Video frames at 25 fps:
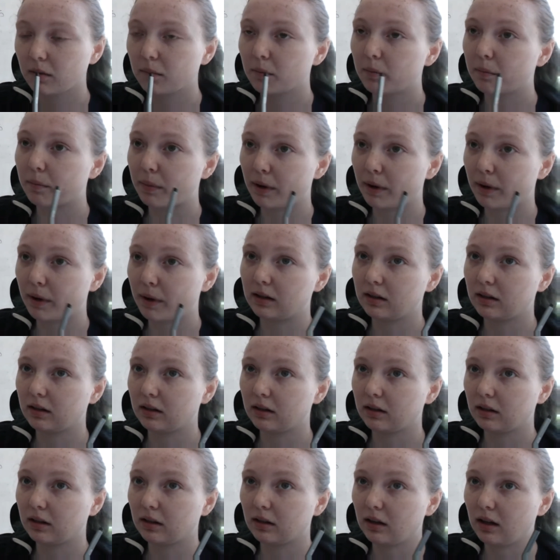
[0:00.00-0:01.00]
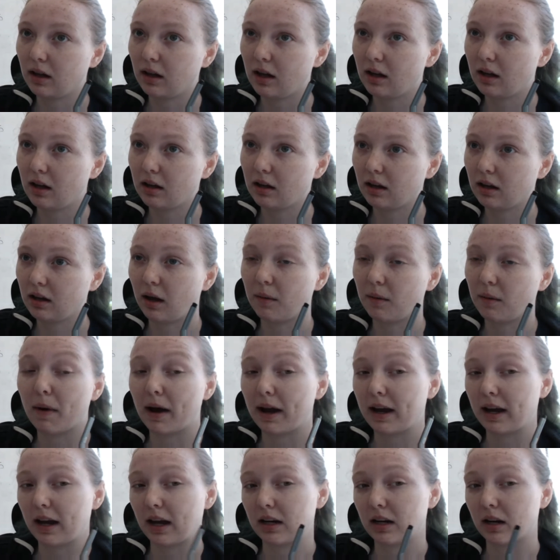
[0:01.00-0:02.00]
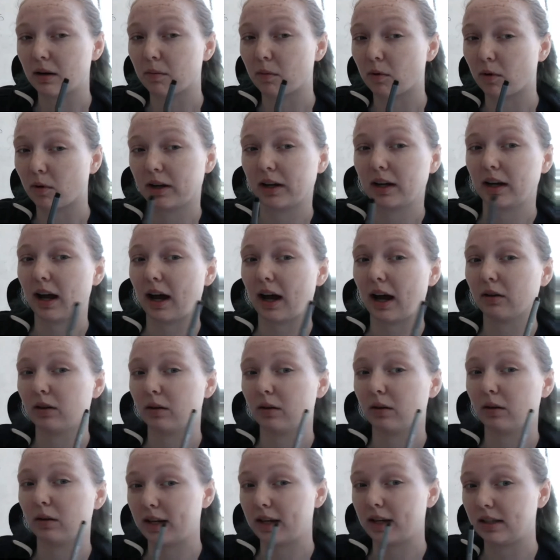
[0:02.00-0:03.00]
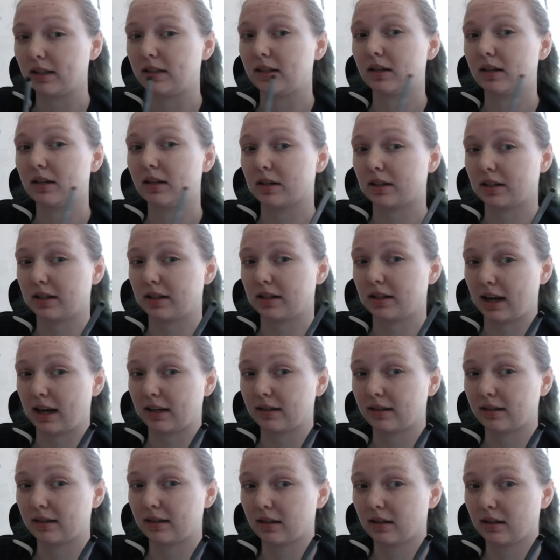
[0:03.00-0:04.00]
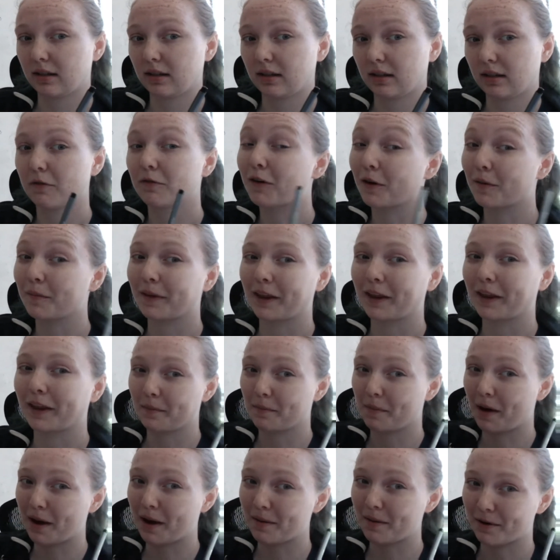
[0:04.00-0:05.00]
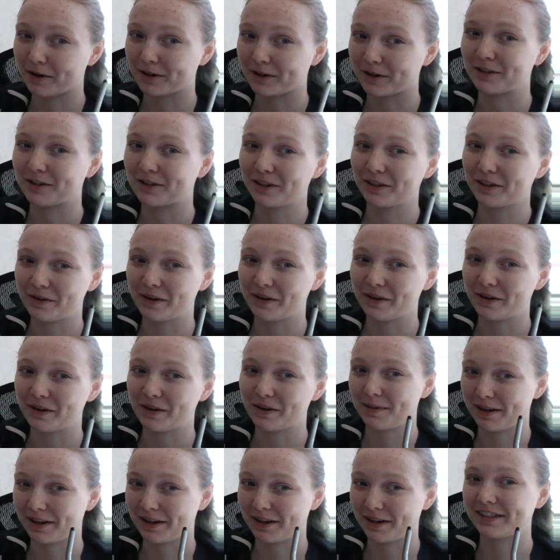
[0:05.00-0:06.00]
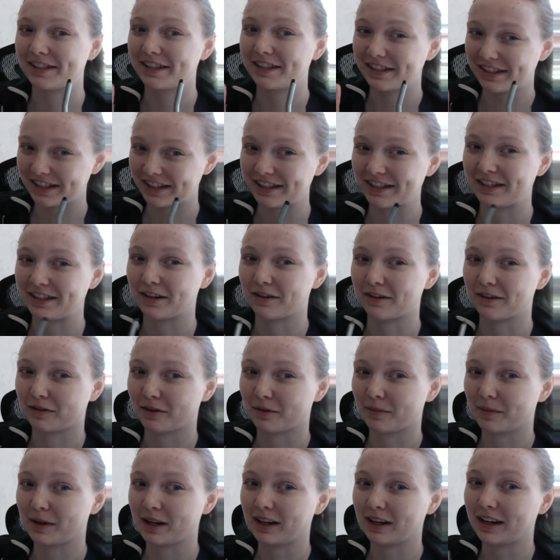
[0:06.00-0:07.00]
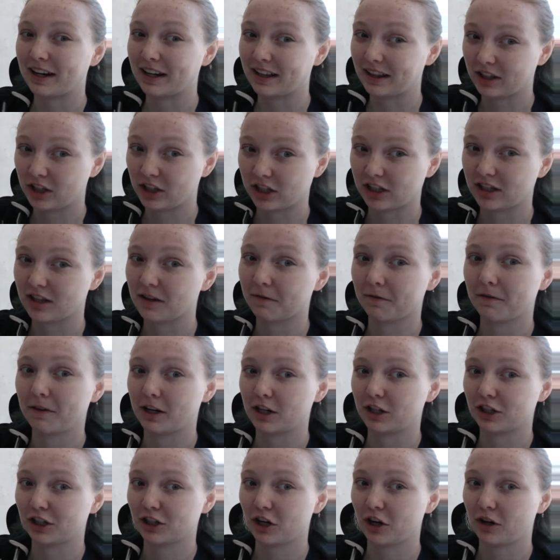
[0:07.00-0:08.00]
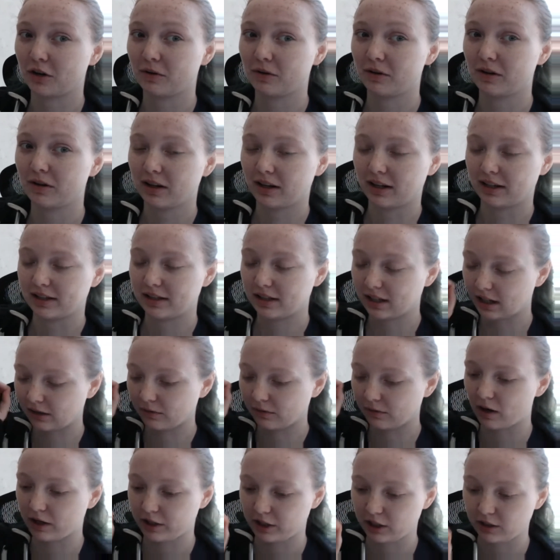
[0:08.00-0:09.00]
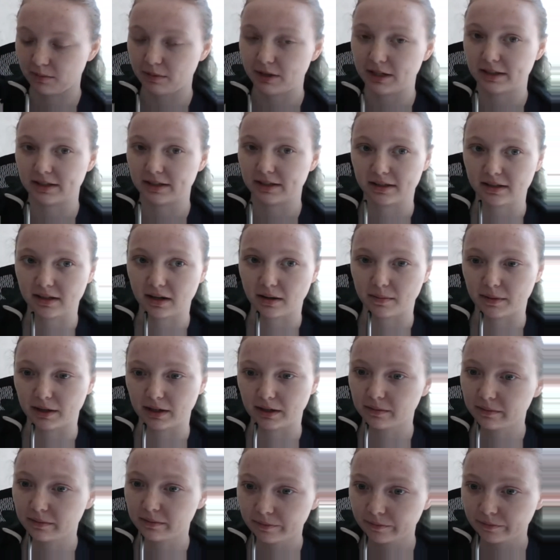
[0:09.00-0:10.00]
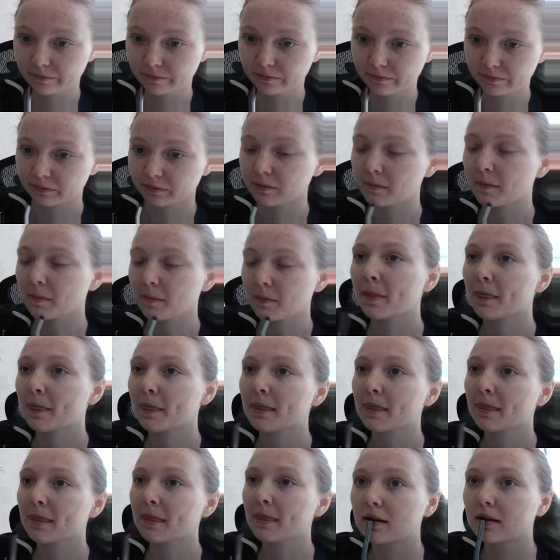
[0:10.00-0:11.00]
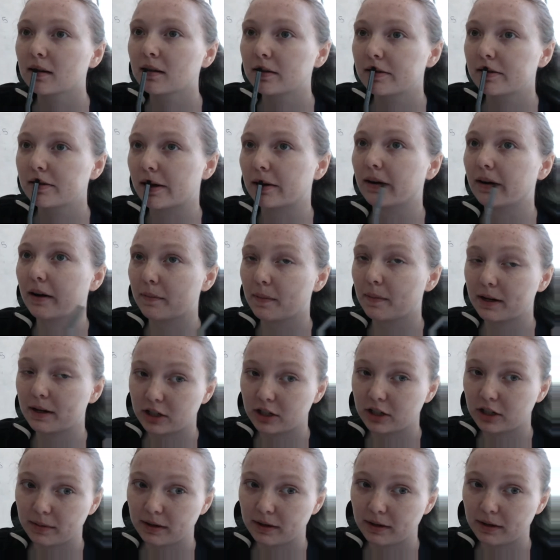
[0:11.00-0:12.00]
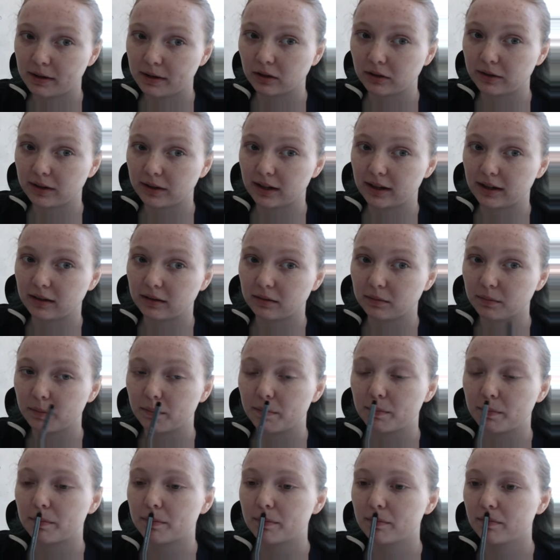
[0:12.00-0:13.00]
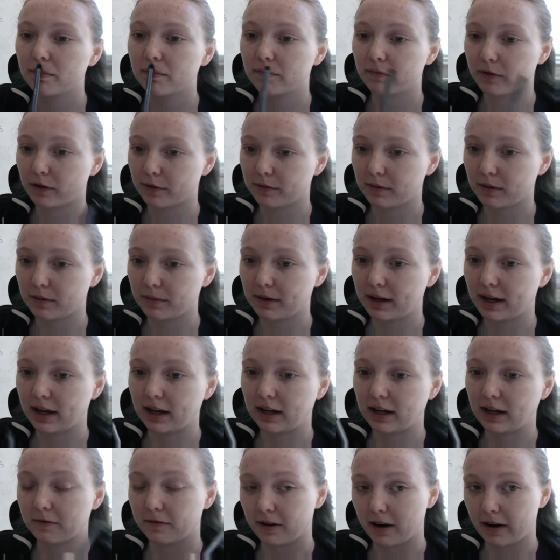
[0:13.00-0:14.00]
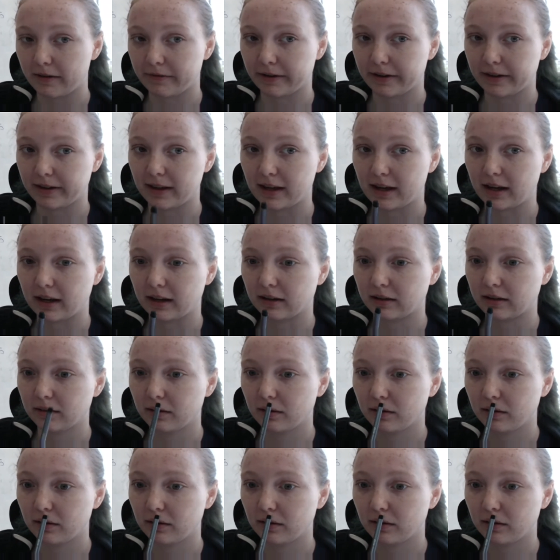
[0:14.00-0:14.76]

But it might end up working out and be easier to test. From like my personal QA experience, it's easier for me to get just the finished code instead of watching pieces come in. So everybody should have been included from the beginning for everything.